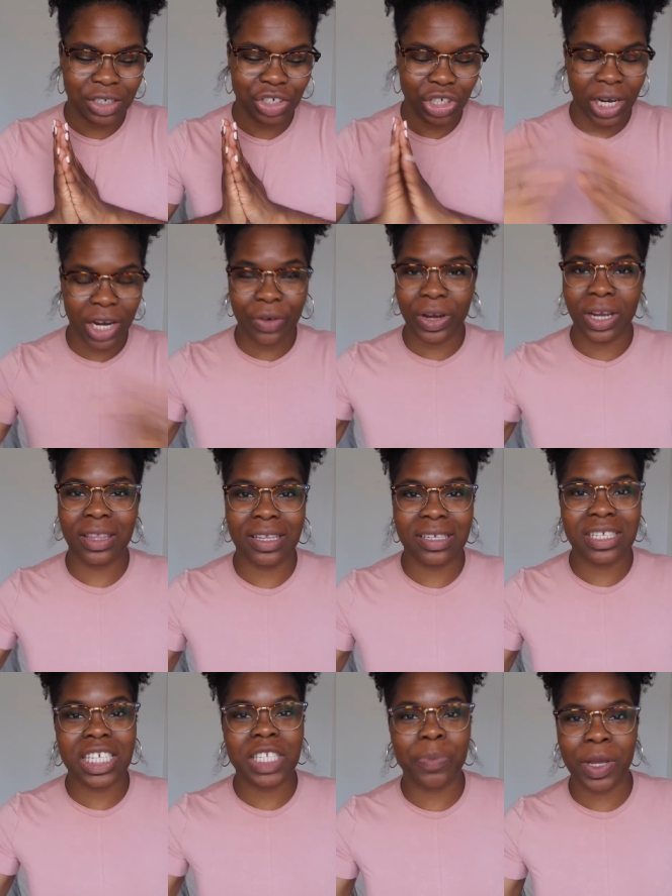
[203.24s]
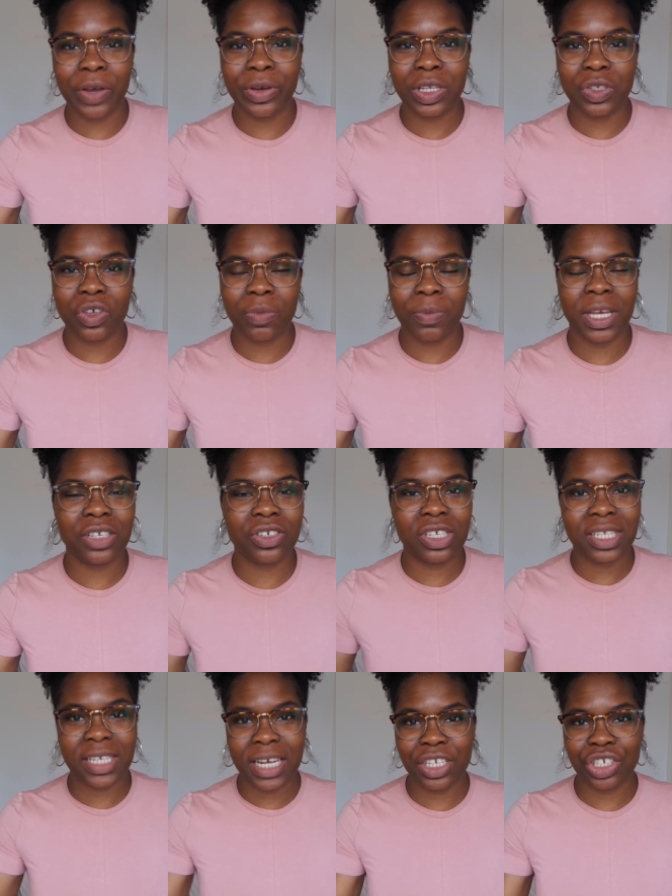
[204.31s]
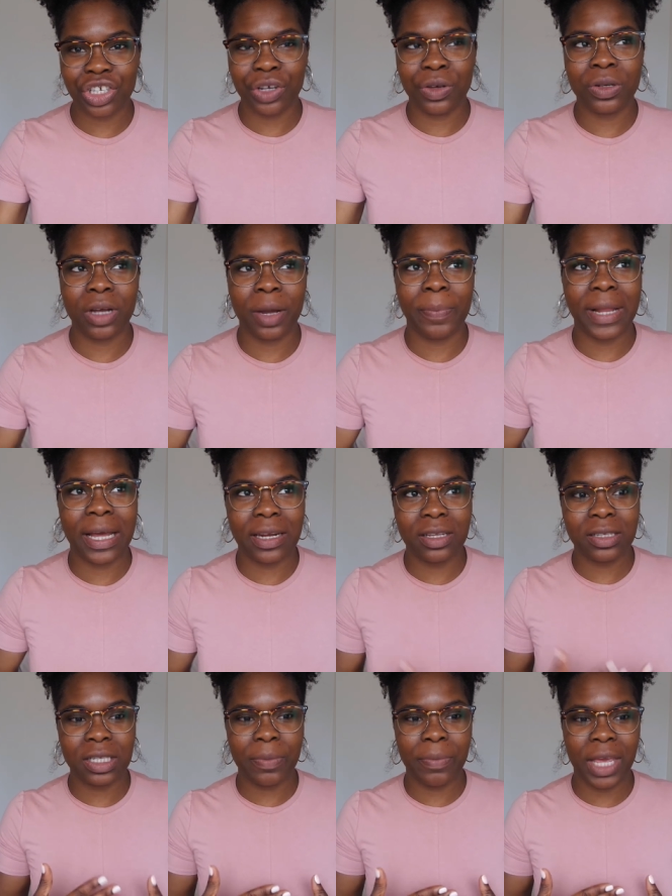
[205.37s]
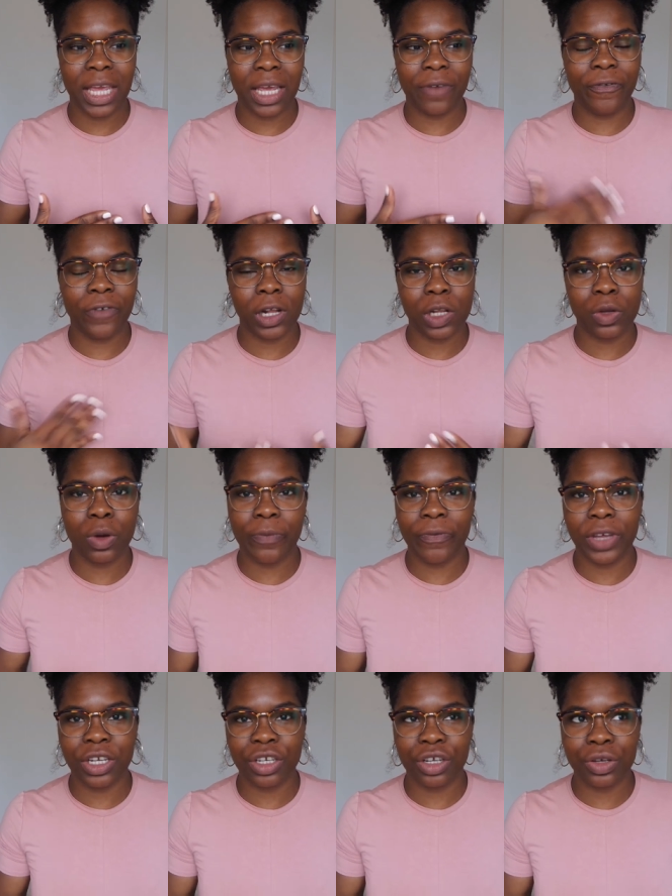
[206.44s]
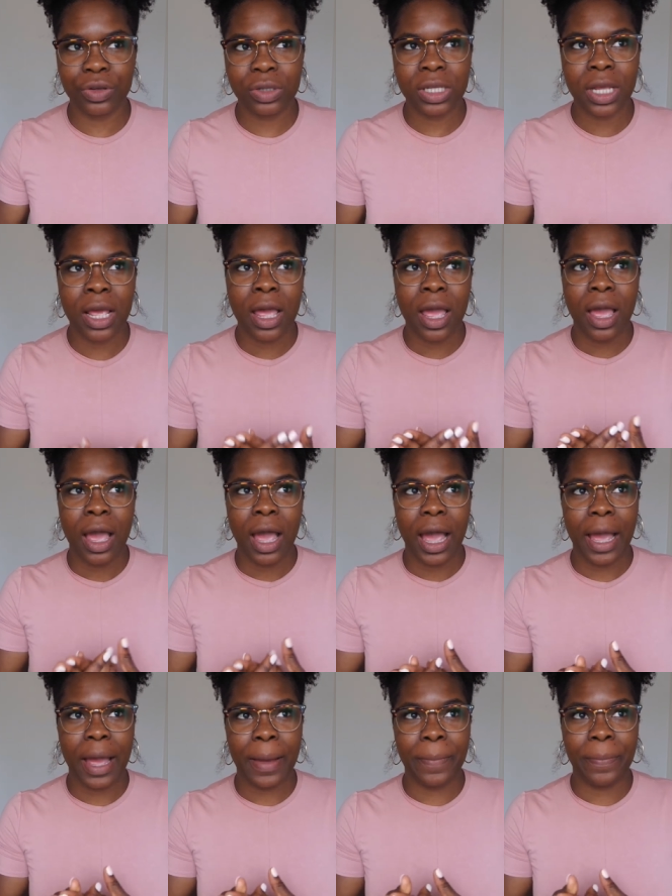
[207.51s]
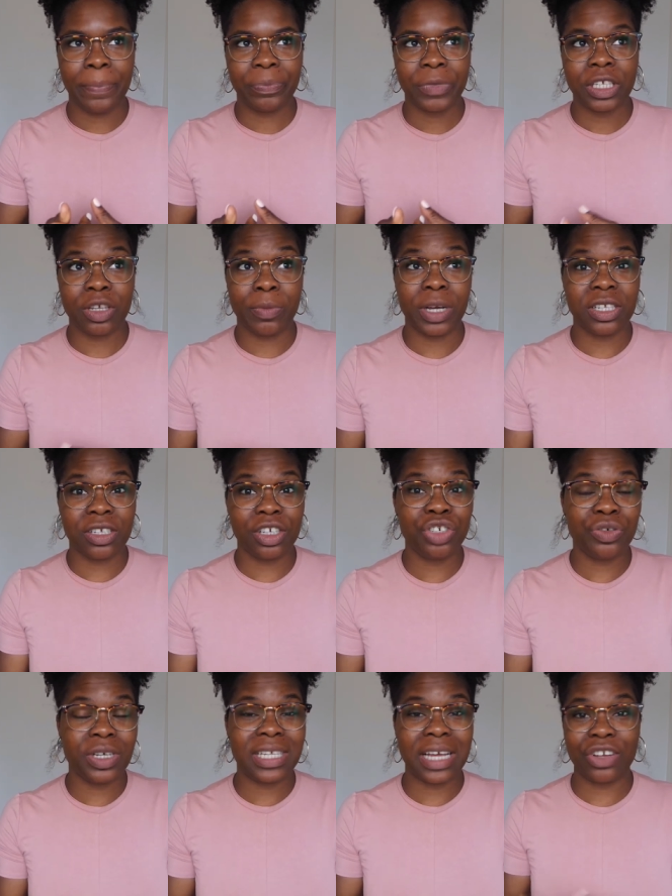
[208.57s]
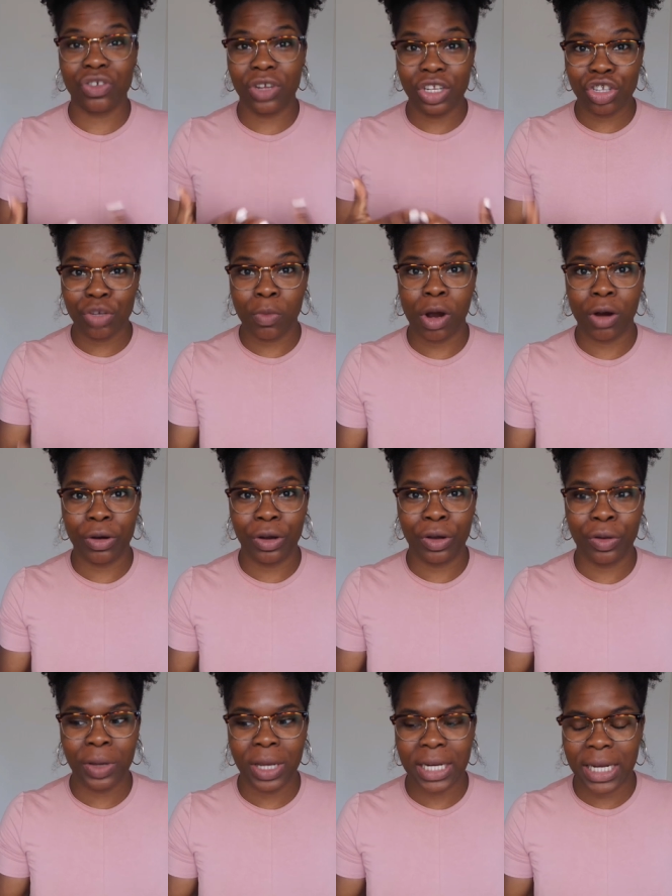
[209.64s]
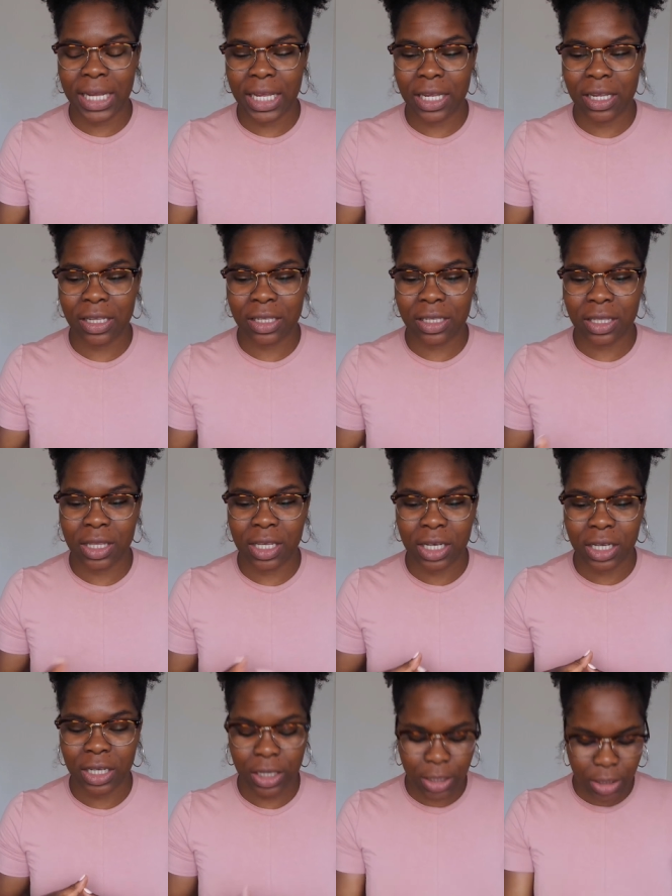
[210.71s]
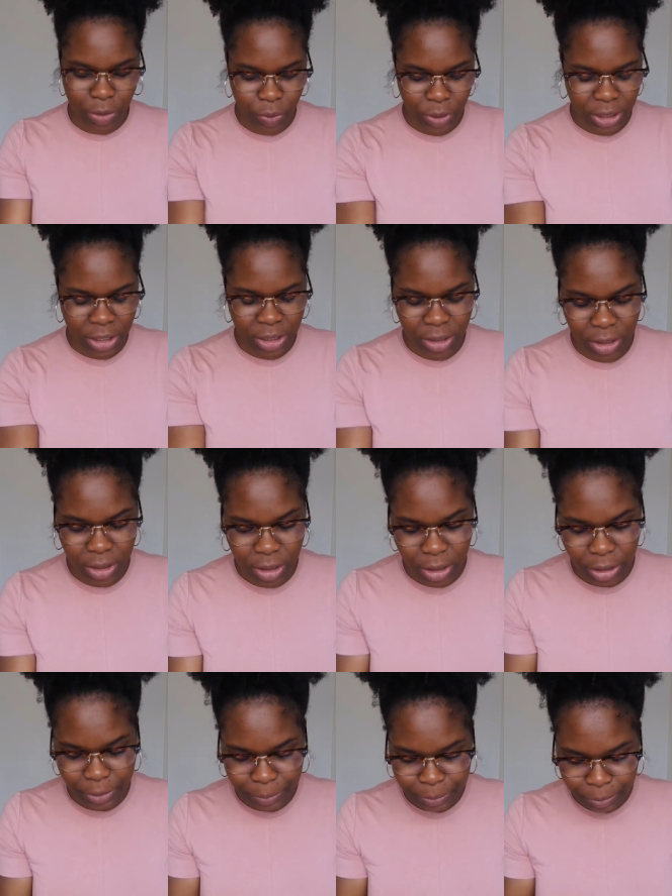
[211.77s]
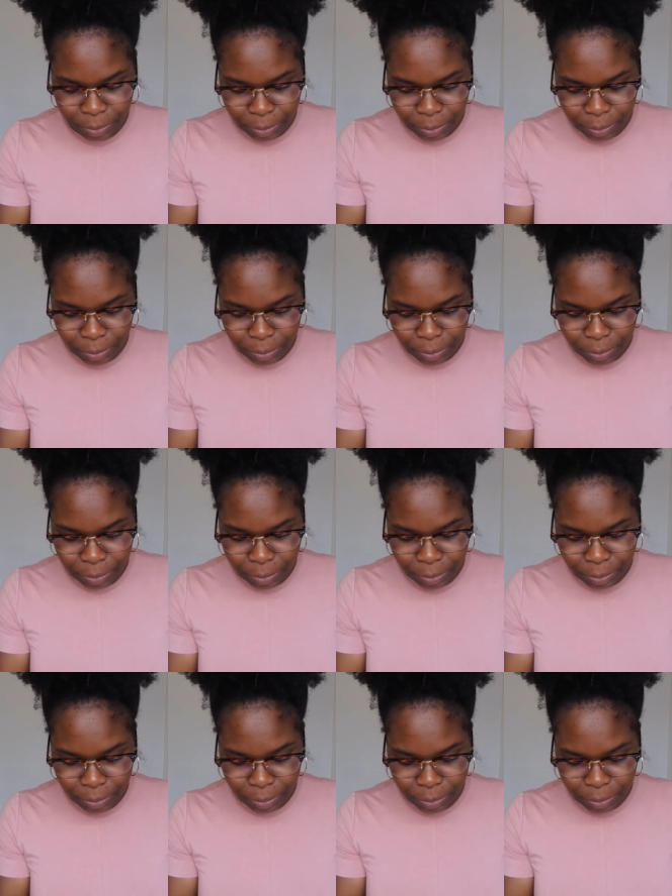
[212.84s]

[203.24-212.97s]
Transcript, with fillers: sharing this experience with me just stay tuned. I'm planning to make follow-up videos um, so my surgery is actually tomorrow. It is the, what day is it today?